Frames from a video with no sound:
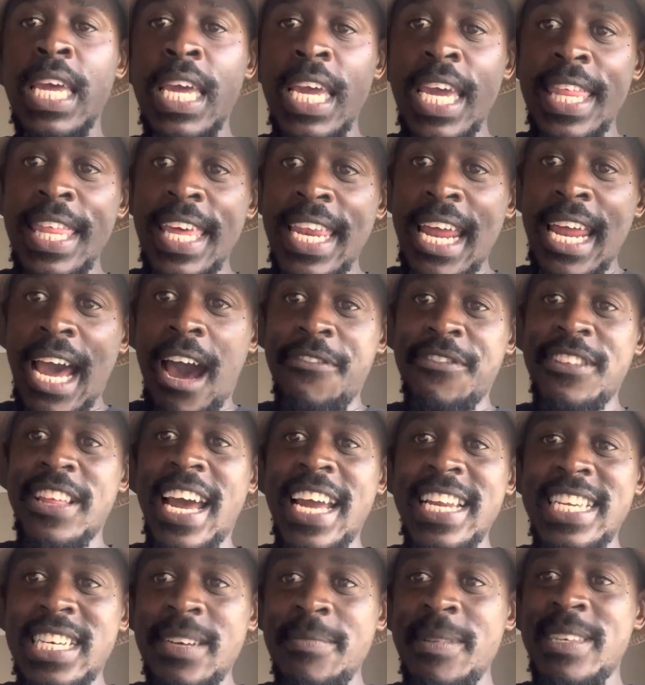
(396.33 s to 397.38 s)
And then after
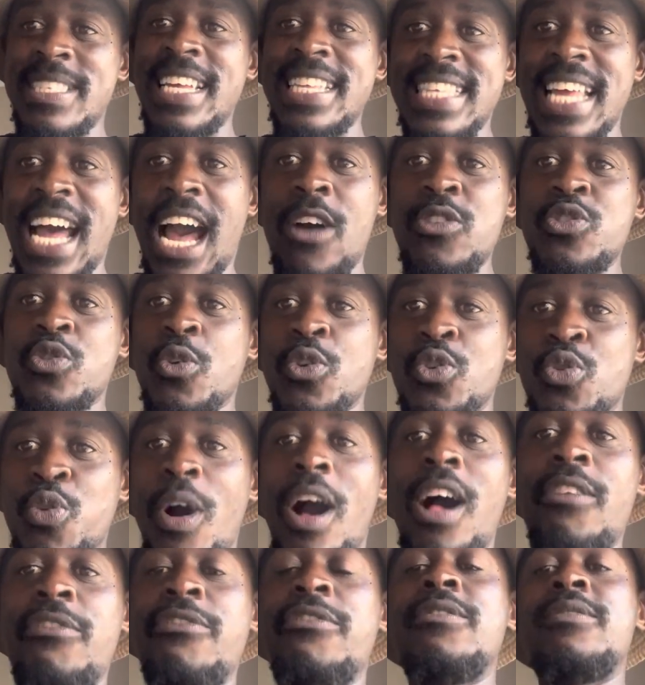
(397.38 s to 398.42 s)
Jimmy Sundowns on
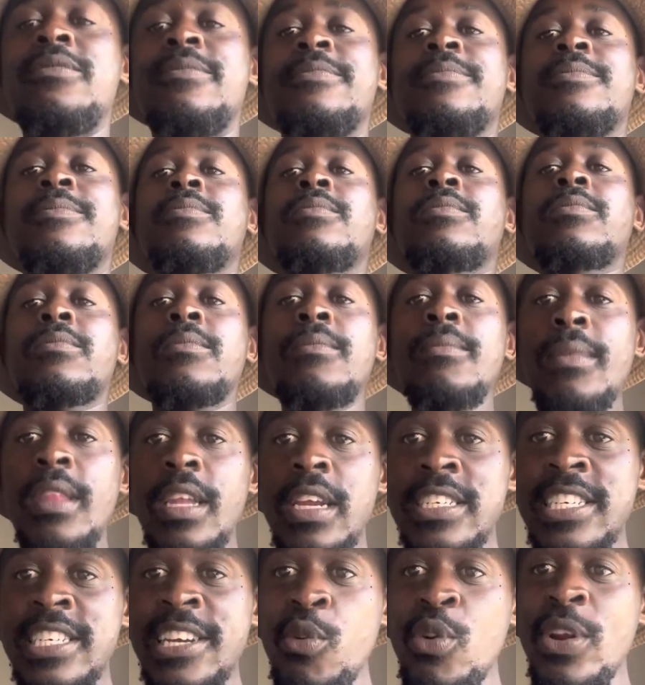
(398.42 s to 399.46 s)
twelve,
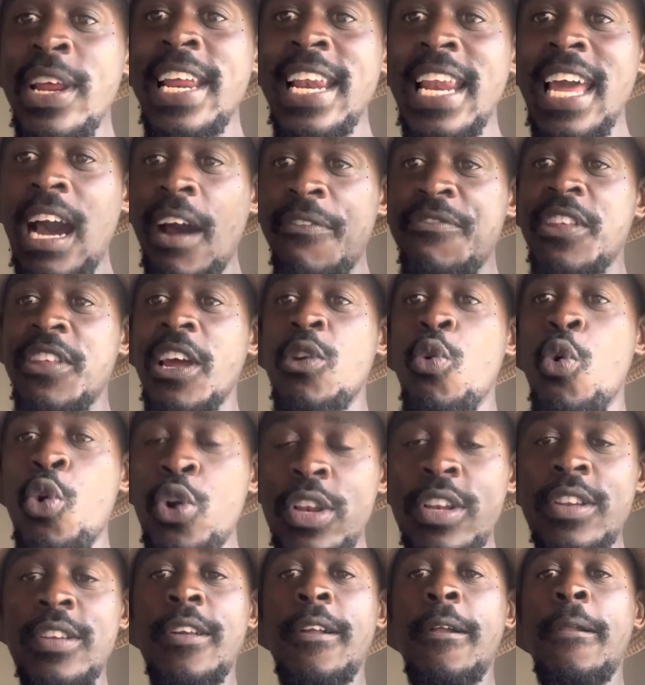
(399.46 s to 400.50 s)
Shalulile
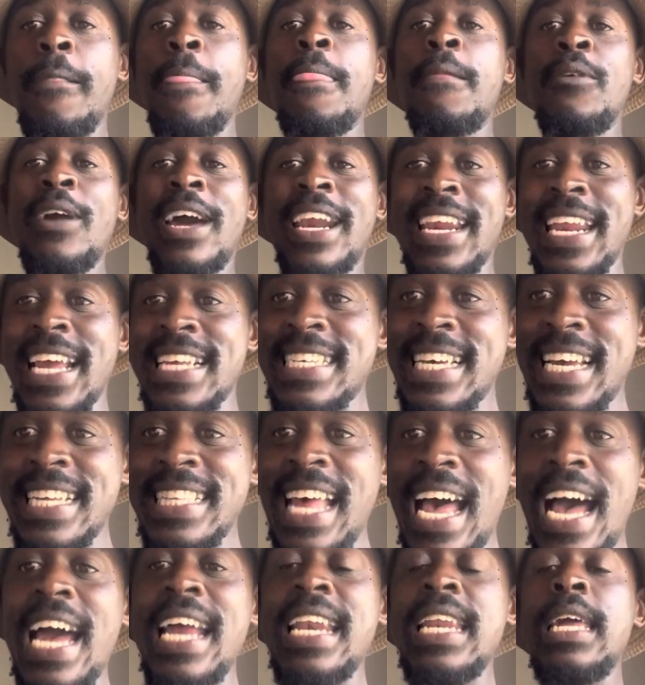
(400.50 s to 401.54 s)
afternoon,
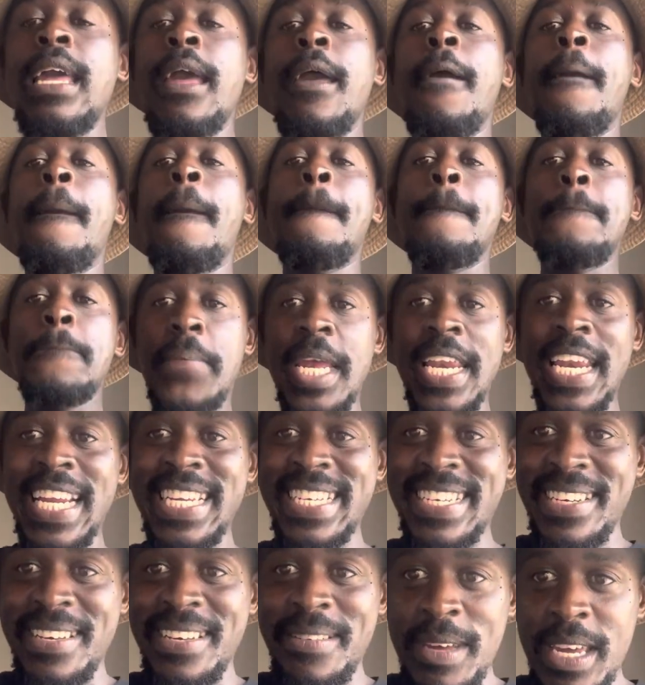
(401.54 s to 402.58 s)
Erlexan, Pina
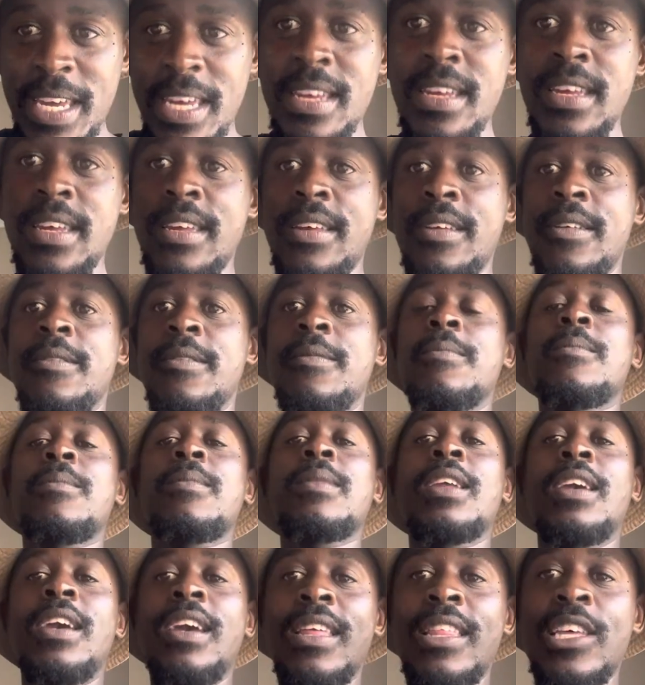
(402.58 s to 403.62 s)
Jimmy.
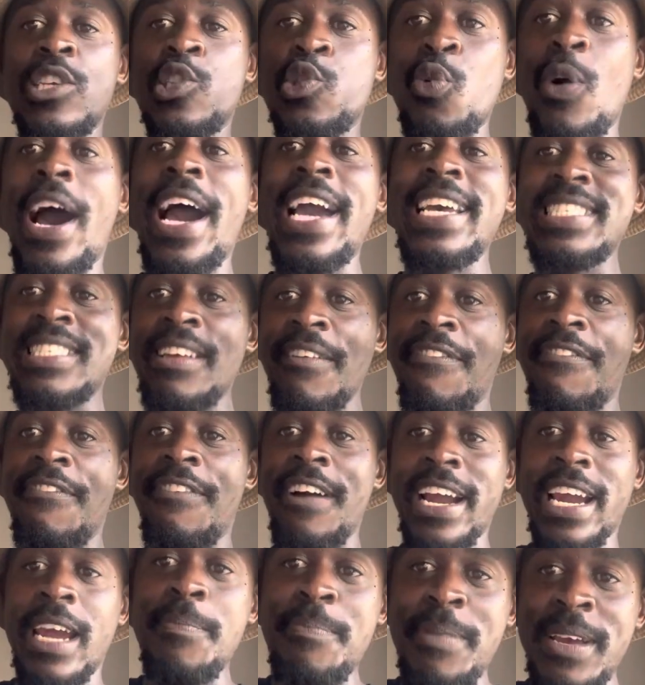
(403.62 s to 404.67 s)
That's why he's the
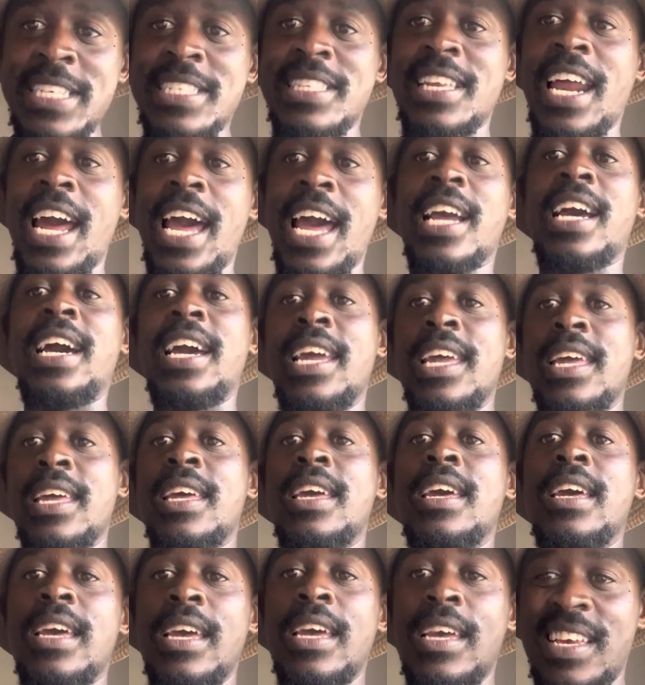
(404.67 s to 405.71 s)
fucking best striker in
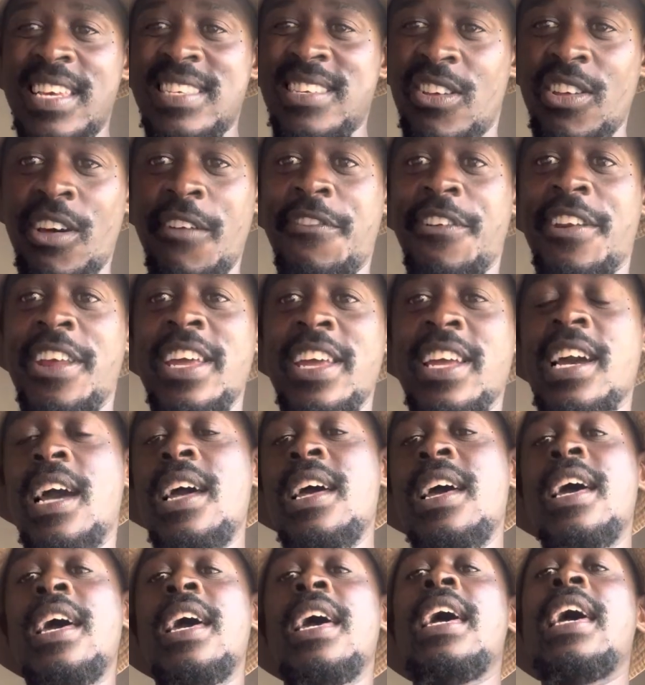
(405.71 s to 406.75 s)
South Africa
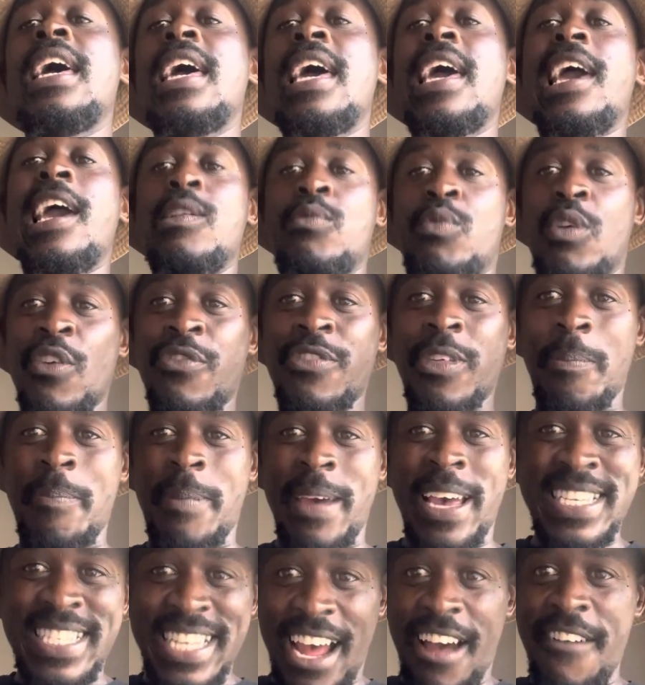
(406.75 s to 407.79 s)
and one of the
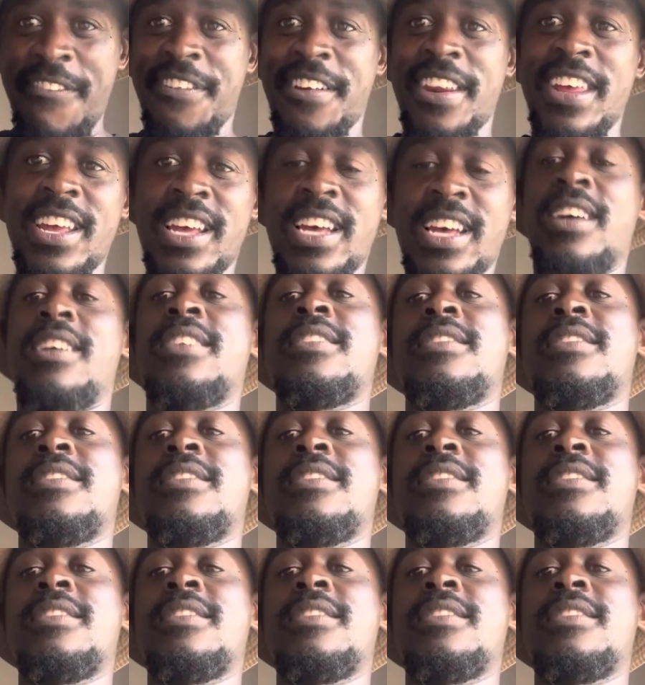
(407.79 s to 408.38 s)
best in Africa.